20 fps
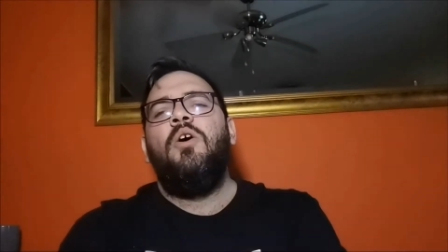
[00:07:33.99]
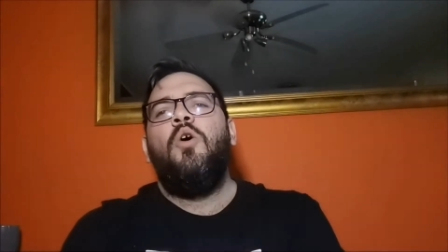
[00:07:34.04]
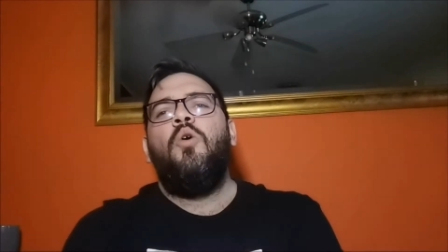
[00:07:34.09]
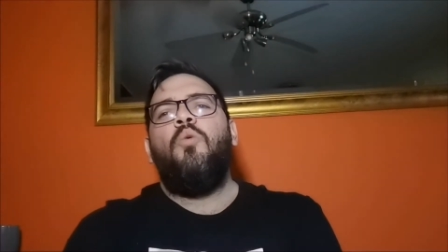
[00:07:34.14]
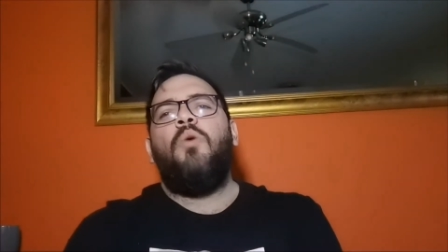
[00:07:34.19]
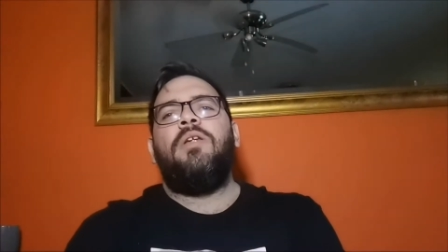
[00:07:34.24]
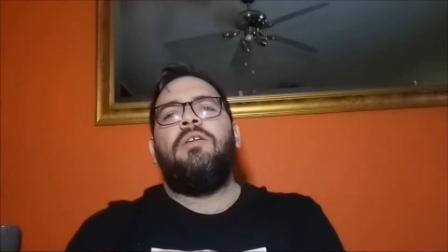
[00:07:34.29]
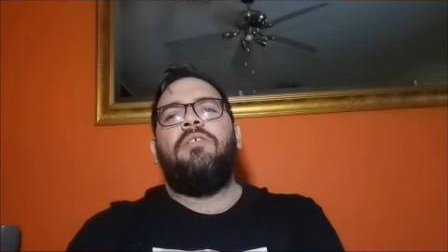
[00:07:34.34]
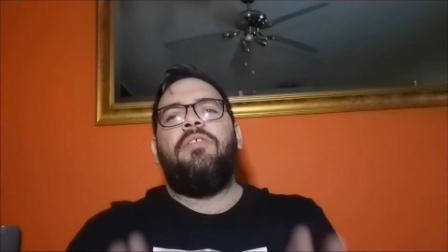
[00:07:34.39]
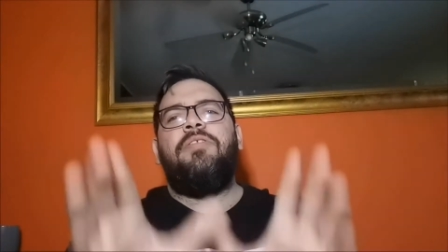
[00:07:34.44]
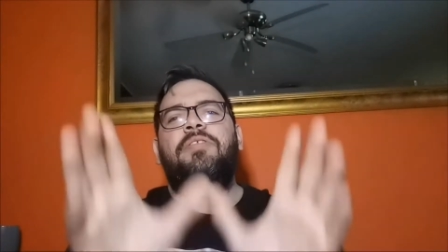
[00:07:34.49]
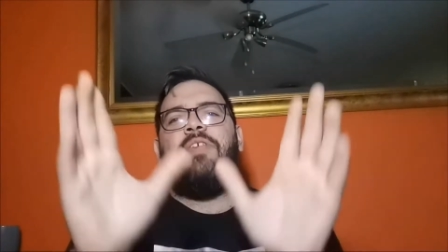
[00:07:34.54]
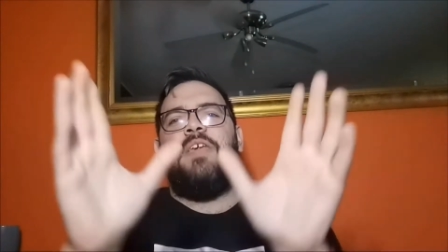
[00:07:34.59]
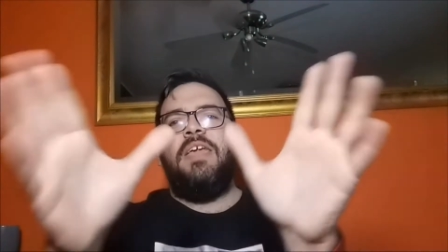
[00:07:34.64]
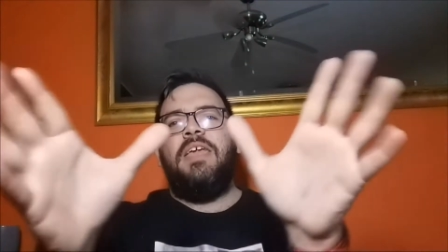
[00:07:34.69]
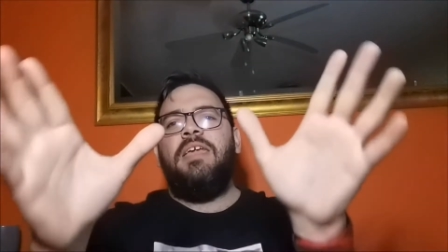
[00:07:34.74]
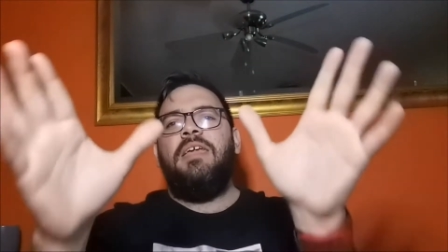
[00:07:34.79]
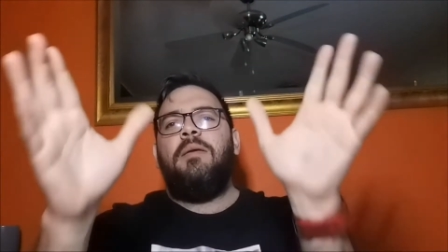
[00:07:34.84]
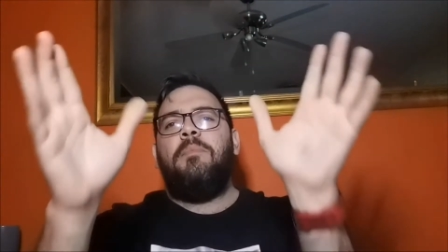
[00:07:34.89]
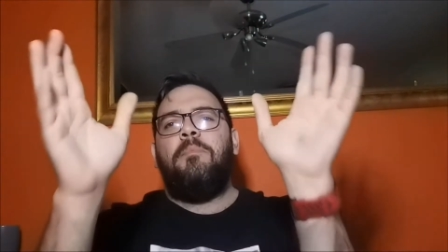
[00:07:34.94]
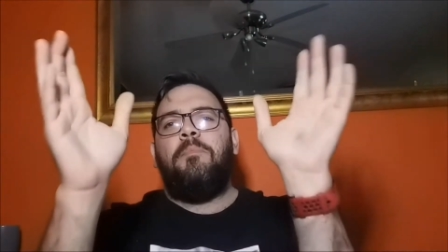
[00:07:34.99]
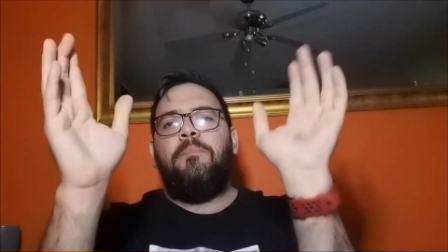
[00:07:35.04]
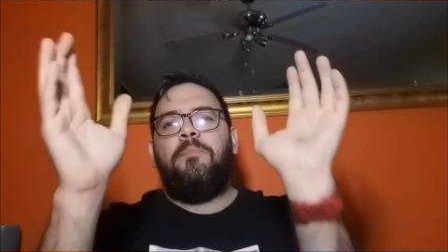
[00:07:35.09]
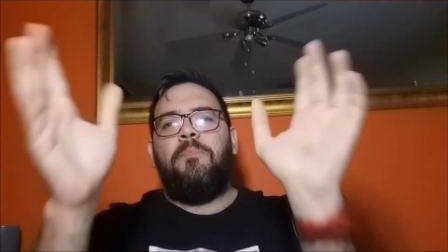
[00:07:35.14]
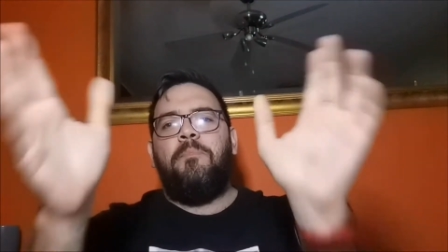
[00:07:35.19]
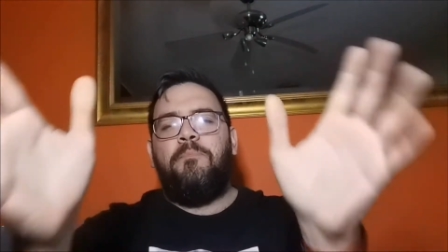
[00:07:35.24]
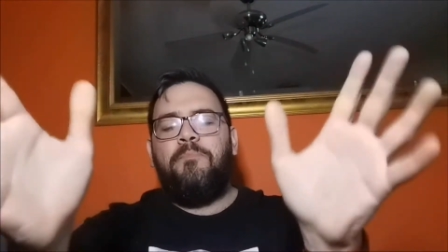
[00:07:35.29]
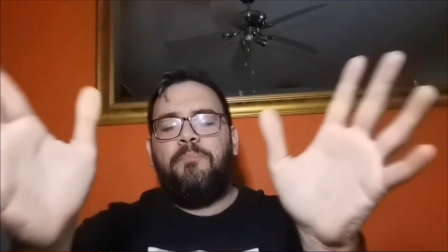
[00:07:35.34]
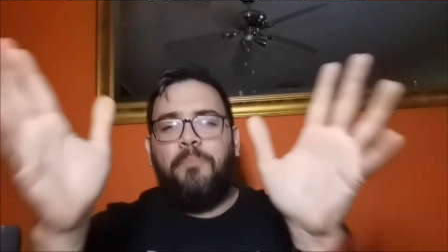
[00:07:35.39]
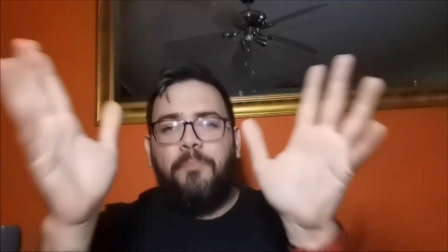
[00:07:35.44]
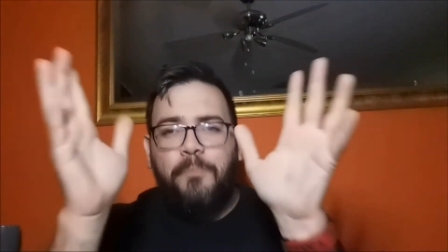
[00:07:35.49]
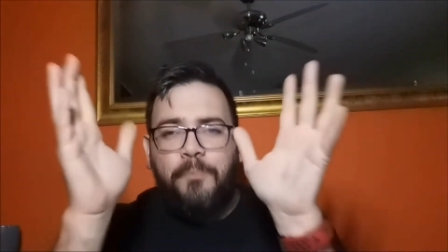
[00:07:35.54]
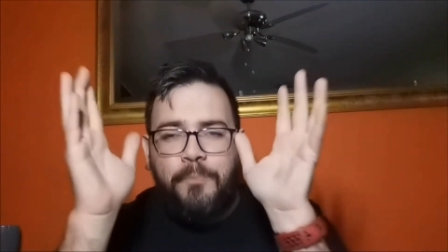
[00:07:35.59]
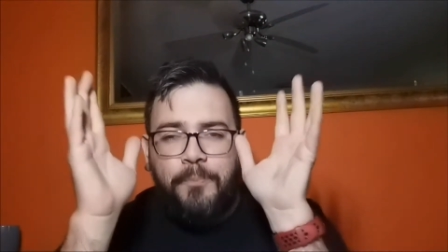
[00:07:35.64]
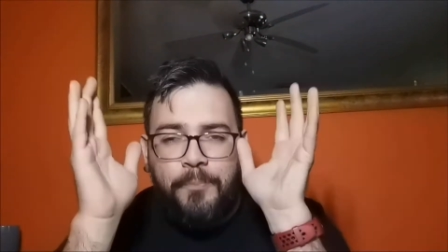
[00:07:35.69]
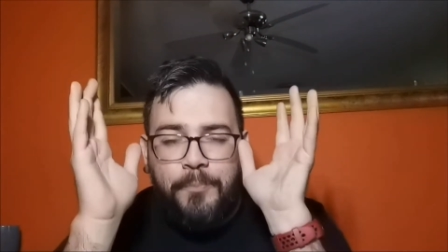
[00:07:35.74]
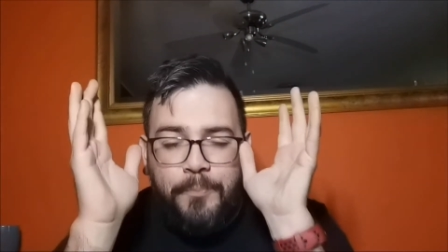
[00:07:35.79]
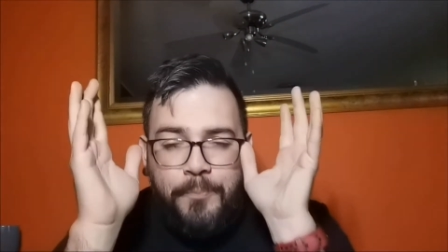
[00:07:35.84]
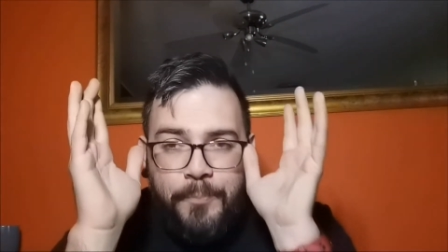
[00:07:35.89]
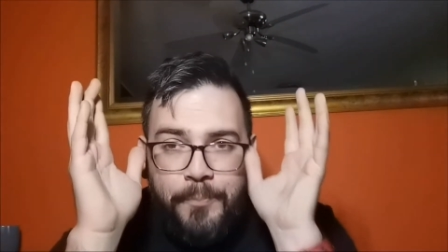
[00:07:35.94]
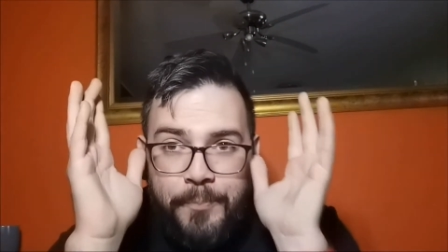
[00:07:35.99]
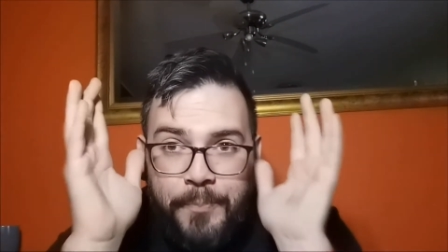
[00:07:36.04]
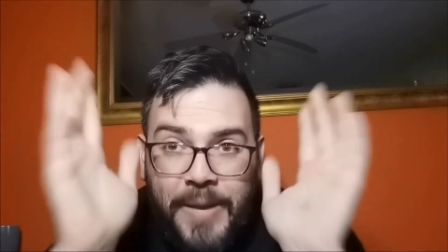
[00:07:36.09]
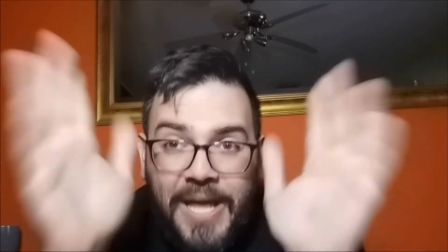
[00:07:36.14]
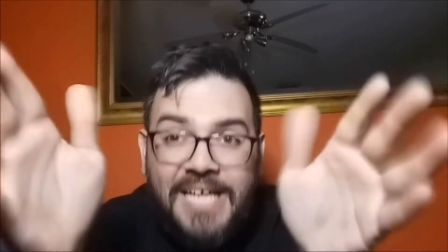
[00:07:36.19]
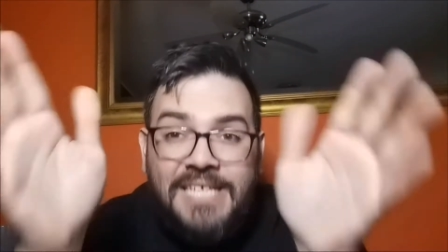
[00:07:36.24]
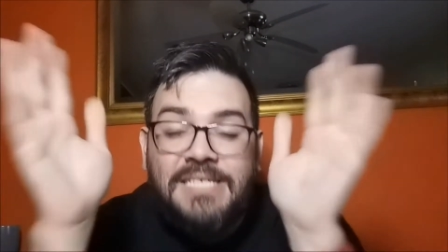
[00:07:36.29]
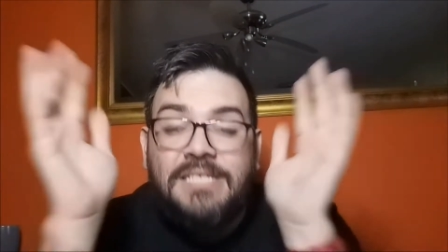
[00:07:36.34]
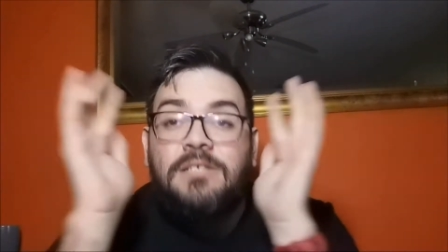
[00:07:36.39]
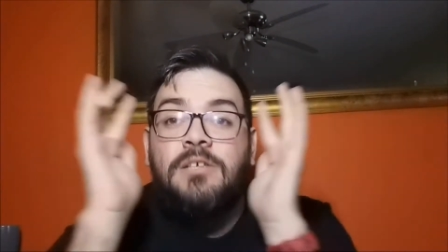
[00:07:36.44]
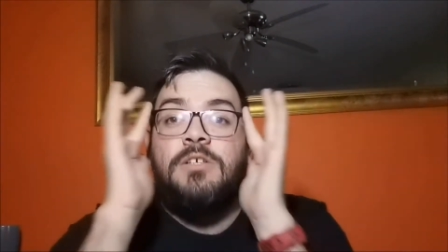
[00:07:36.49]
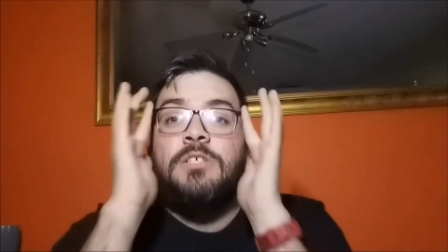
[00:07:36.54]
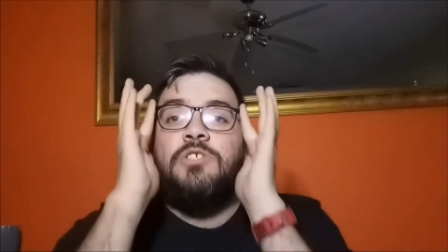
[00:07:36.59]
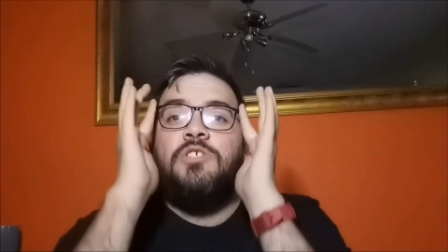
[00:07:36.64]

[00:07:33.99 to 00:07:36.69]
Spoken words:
one of the best